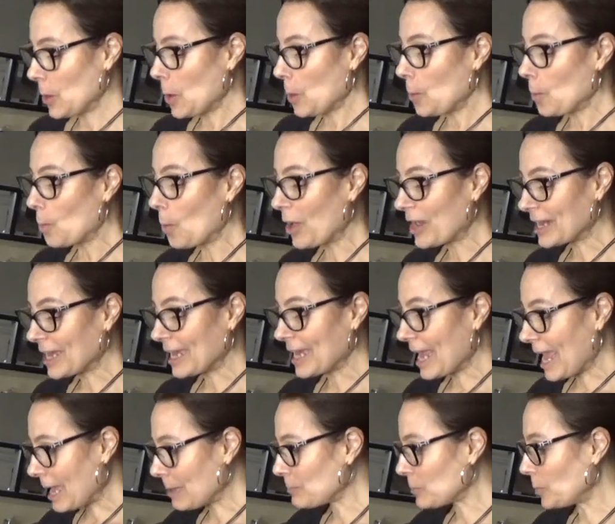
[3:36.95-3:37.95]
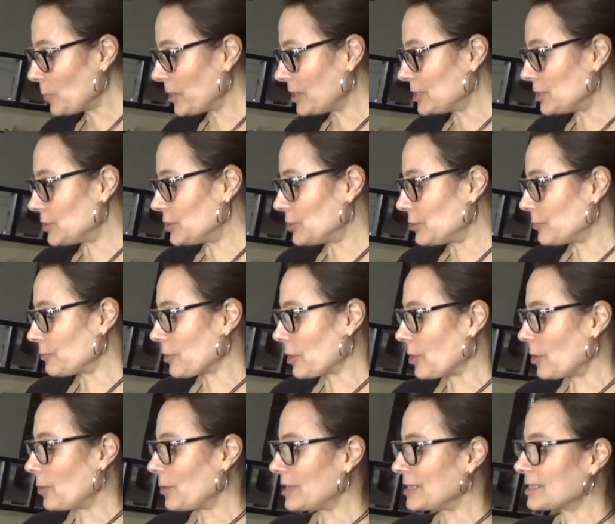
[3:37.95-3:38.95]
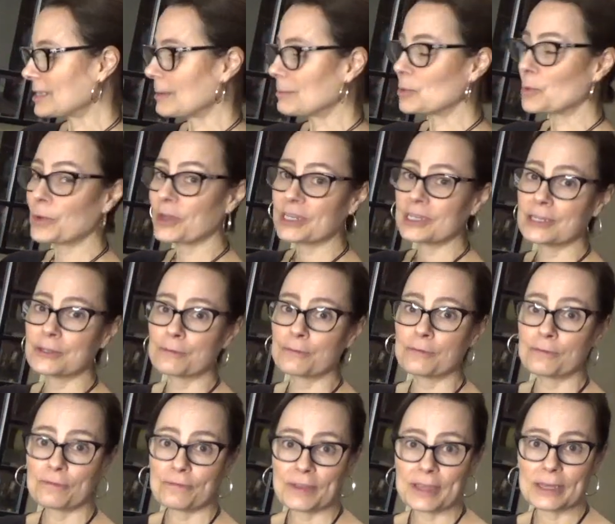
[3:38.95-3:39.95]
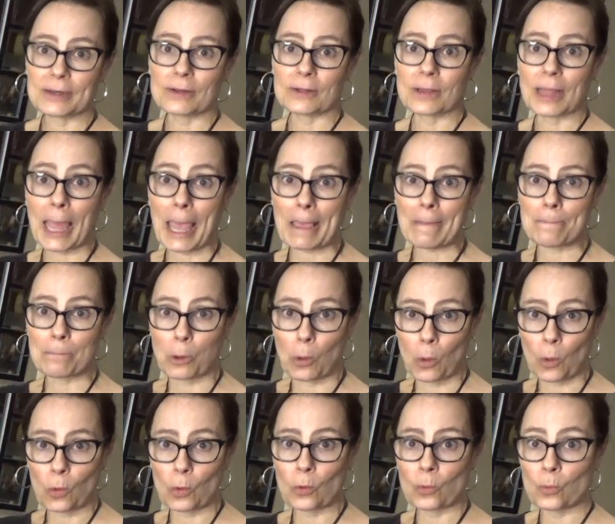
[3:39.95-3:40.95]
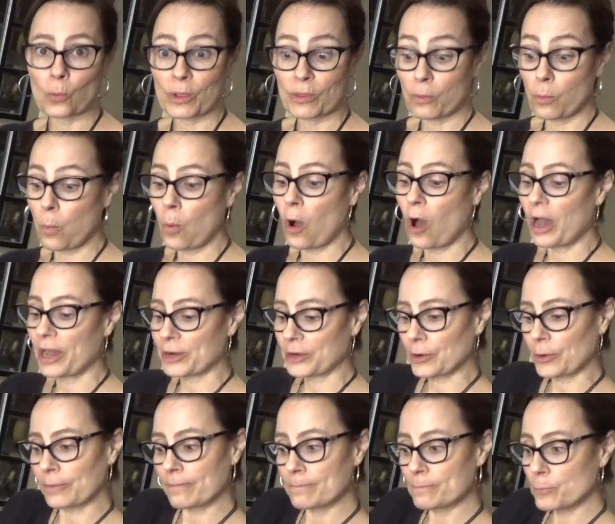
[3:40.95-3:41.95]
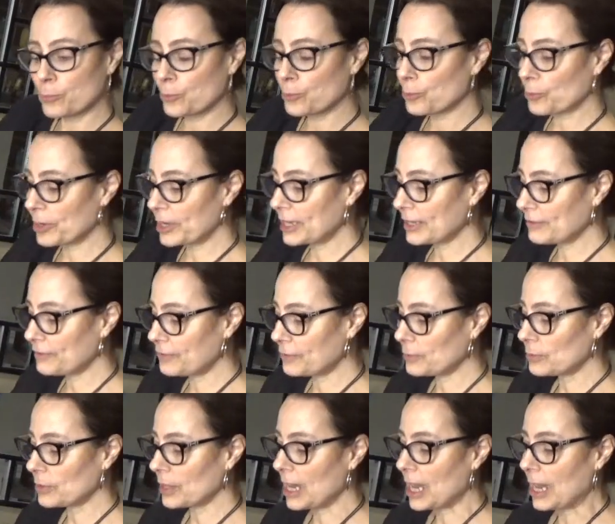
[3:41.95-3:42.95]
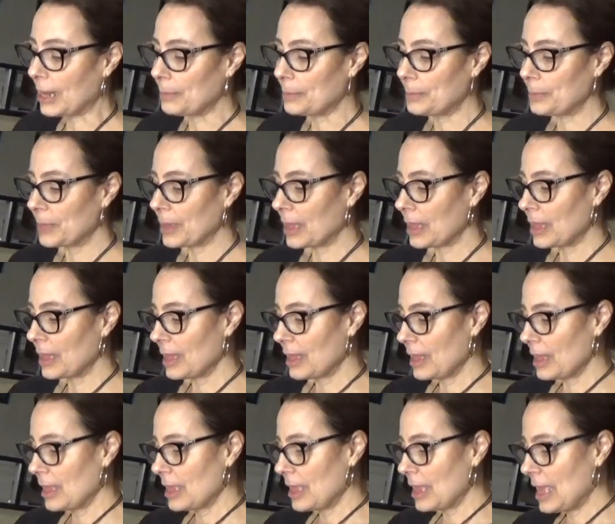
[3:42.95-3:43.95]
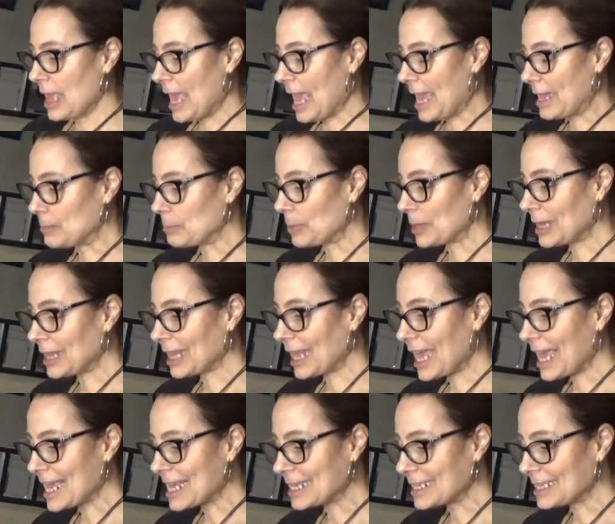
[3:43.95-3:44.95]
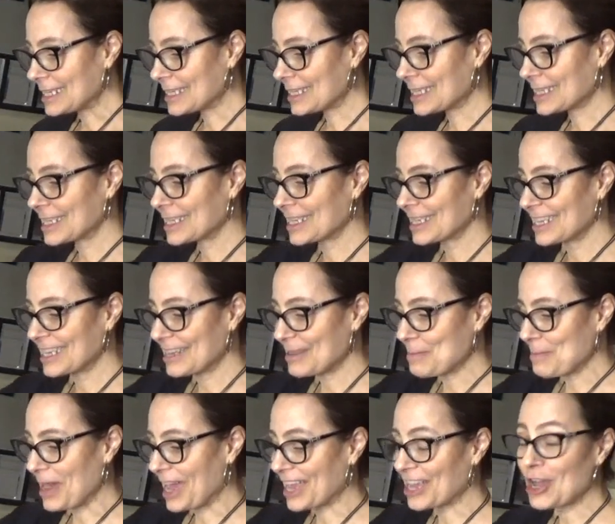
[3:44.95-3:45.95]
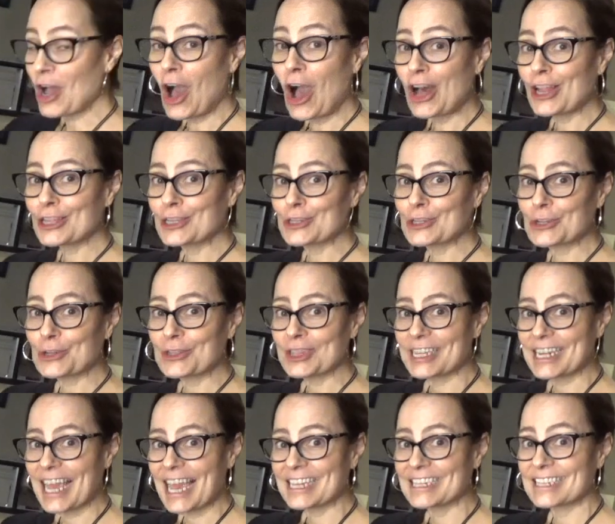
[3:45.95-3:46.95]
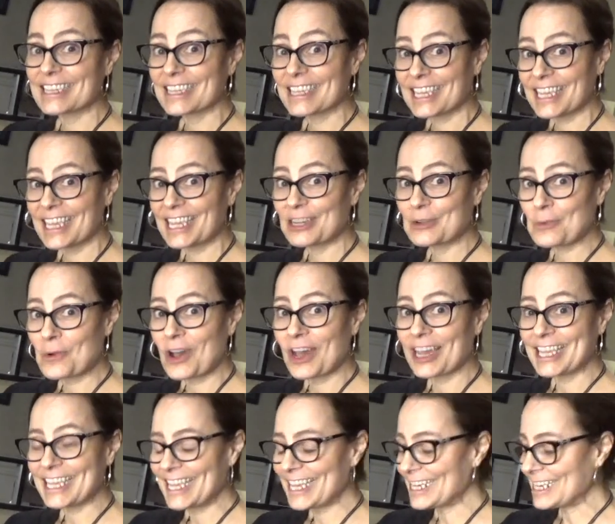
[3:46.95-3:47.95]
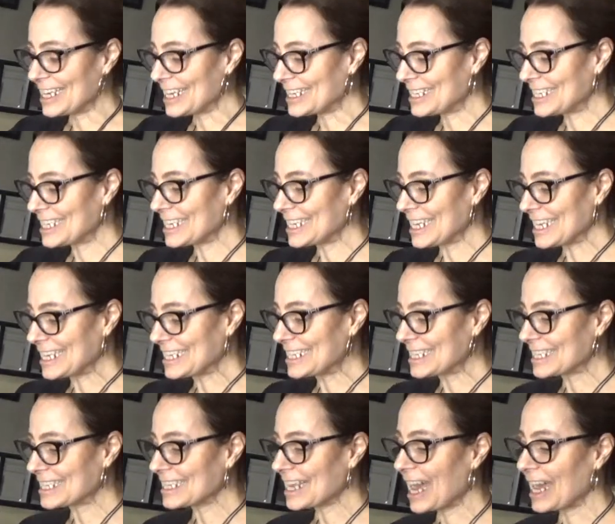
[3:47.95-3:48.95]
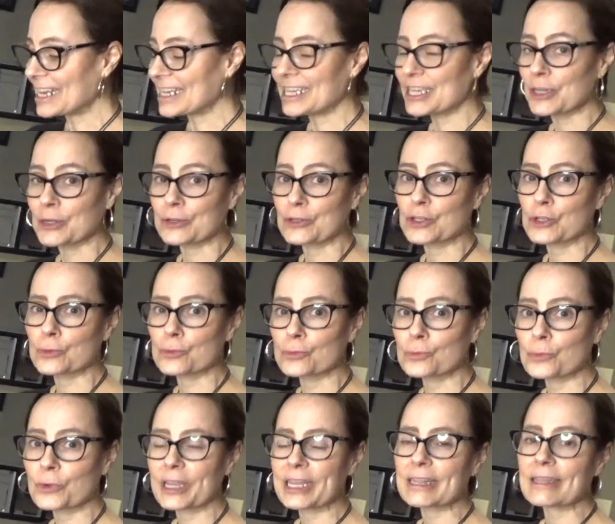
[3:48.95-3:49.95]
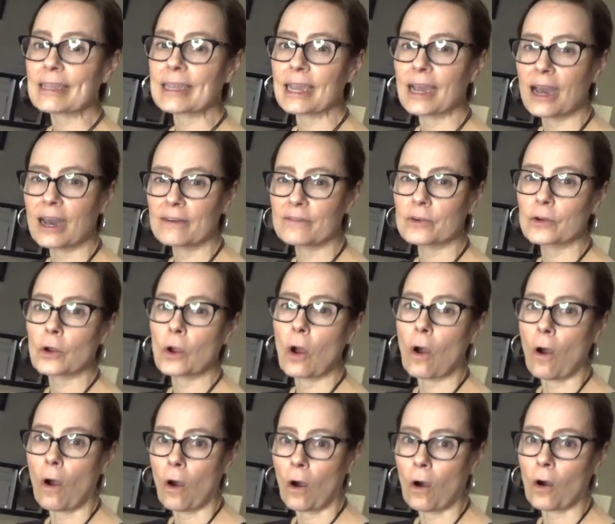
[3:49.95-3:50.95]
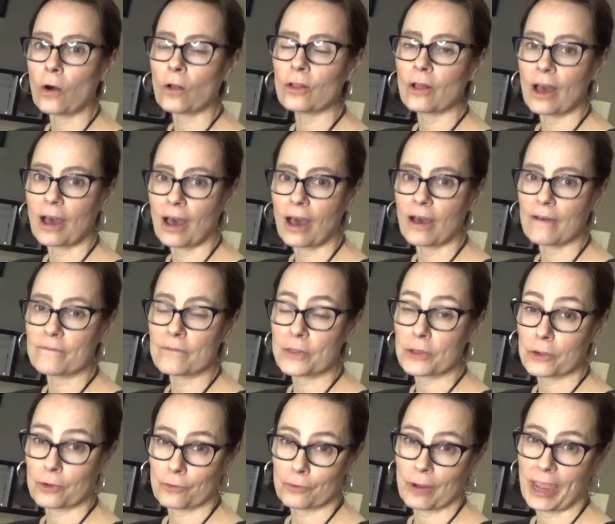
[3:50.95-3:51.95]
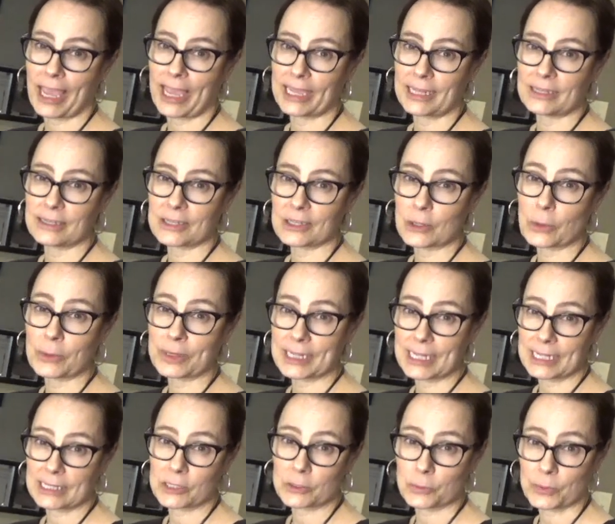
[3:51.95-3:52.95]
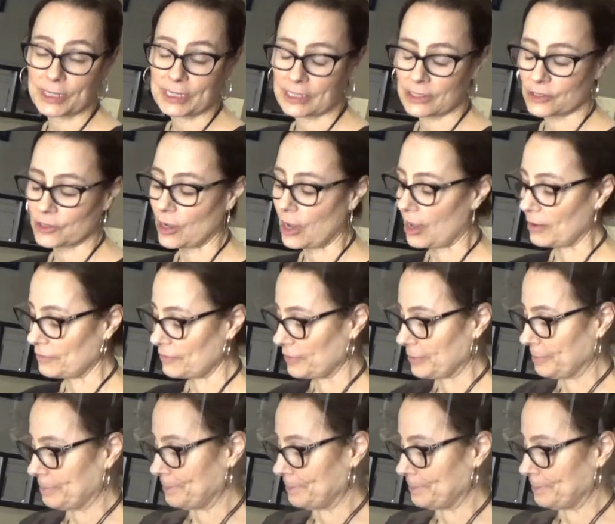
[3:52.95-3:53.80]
What I am going to do, though, is I'm going to fill a bowl with water pretty full up and place my colander that has the quinoa in it inside here to really cover all of the grain so it gets rinsed off.